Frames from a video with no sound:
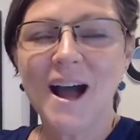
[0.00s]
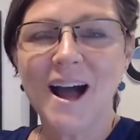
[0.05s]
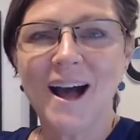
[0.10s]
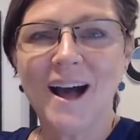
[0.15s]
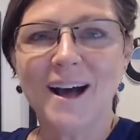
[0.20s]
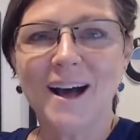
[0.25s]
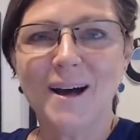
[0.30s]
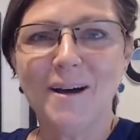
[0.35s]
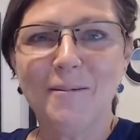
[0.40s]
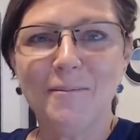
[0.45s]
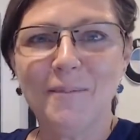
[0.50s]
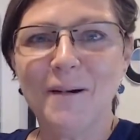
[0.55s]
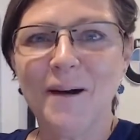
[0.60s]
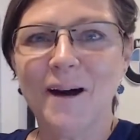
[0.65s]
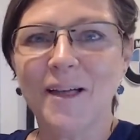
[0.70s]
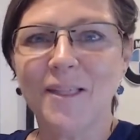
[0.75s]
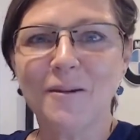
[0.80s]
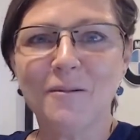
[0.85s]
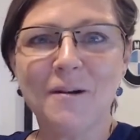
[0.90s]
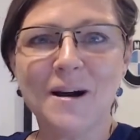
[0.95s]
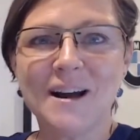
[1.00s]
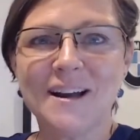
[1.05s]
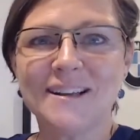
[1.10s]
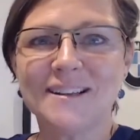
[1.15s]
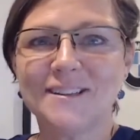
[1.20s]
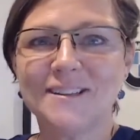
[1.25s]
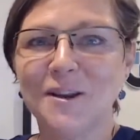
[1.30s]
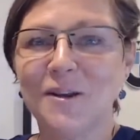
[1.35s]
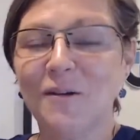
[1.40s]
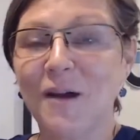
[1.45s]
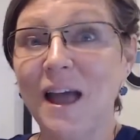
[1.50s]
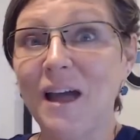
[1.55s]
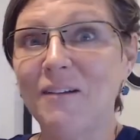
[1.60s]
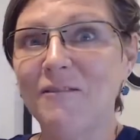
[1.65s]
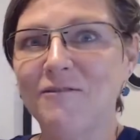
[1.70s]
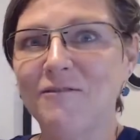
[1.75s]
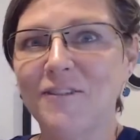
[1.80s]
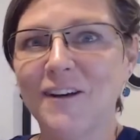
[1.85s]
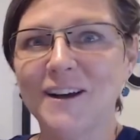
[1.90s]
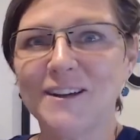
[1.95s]
Otherwise,
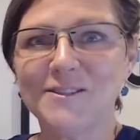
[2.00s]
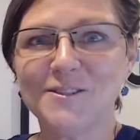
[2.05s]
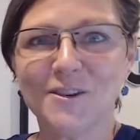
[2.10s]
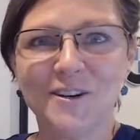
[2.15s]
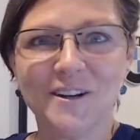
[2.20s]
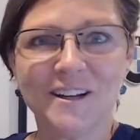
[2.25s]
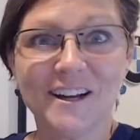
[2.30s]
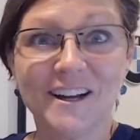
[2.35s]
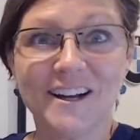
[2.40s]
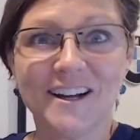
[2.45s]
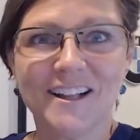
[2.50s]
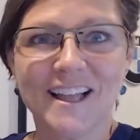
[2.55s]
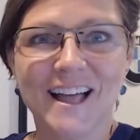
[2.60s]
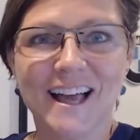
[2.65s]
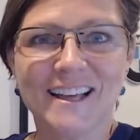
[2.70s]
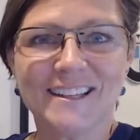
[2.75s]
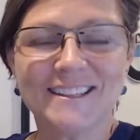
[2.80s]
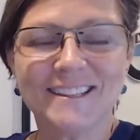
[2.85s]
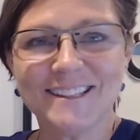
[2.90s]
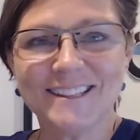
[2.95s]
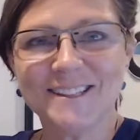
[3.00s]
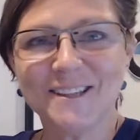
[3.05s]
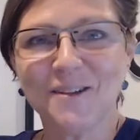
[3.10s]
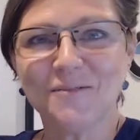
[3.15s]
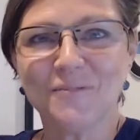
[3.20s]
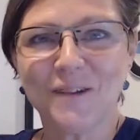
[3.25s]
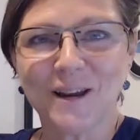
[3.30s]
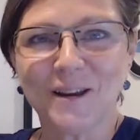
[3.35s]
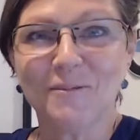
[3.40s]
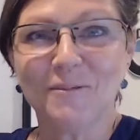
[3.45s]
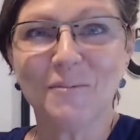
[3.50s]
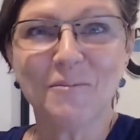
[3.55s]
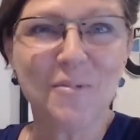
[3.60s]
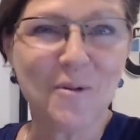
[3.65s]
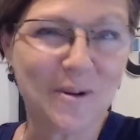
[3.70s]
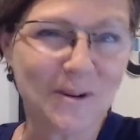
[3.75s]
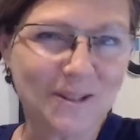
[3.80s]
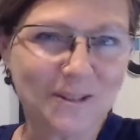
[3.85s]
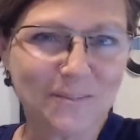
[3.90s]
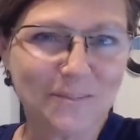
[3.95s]
have fun turning on classes and running
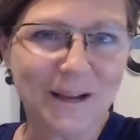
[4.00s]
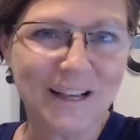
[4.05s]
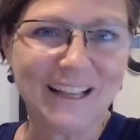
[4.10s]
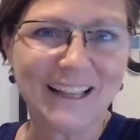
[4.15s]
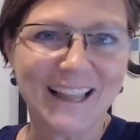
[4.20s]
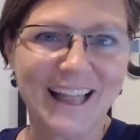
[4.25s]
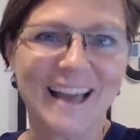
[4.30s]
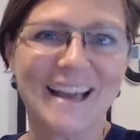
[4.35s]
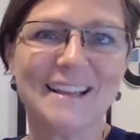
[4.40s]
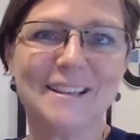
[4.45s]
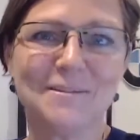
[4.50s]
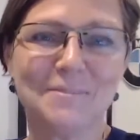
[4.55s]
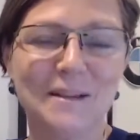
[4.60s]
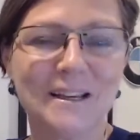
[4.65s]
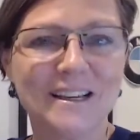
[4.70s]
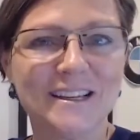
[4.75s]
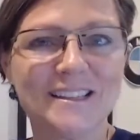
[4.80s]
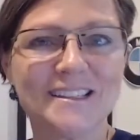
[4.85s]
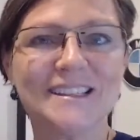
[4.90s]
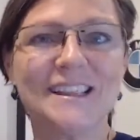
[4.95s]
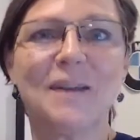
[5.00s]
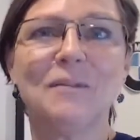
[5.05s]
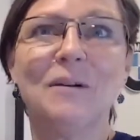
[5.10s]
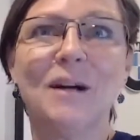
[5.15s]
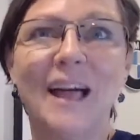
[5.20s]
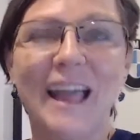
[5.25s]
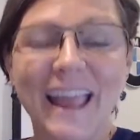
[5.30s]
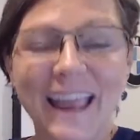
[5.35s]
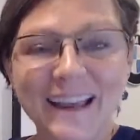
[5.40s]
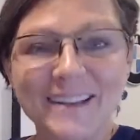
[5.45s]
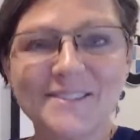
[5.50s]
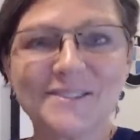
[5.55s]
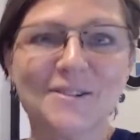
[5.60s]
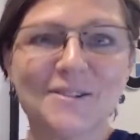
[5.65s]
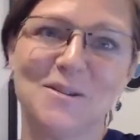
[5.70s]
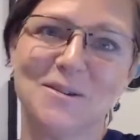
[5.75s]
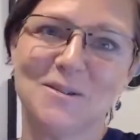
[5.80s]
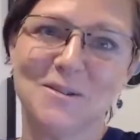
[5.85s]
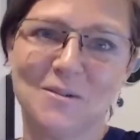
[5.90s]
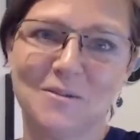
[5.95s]
reports by class, because they will
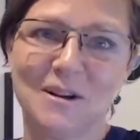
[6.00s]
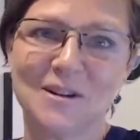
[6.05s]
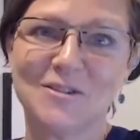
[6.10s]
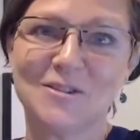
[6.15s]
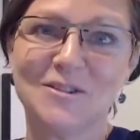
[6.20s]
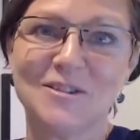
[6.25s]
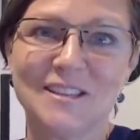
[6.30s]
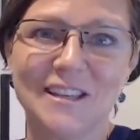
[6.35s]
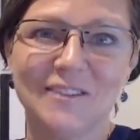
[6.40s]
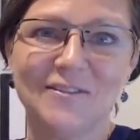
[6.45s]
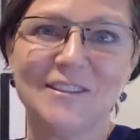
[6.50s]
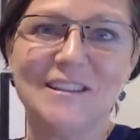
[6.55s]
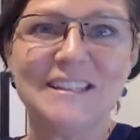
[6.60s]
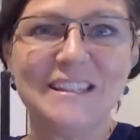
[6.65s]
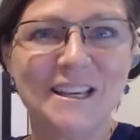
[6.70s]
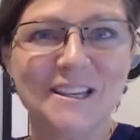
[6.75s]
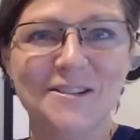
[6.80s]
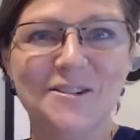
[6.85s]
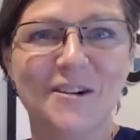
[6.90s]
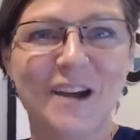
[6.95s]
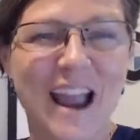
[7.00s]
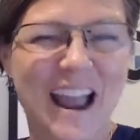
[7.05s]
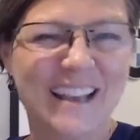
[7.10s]
answer those questions if indeed you're